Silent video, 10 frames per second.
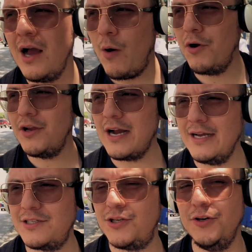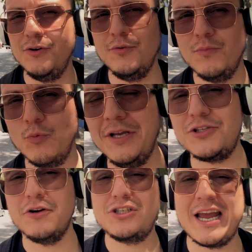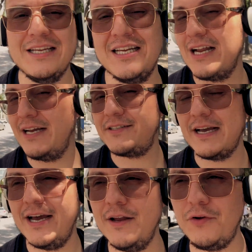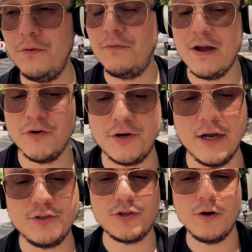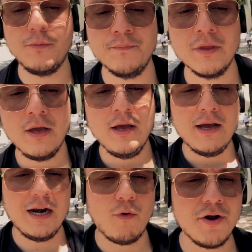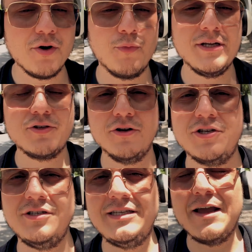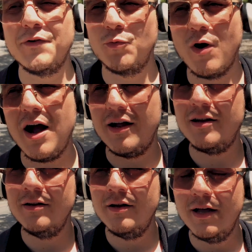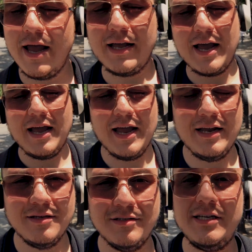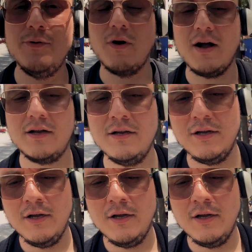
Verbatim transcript: I want you guys to research Casey Neistat if you've never done so, and I want you to research David Rock, aka D Rock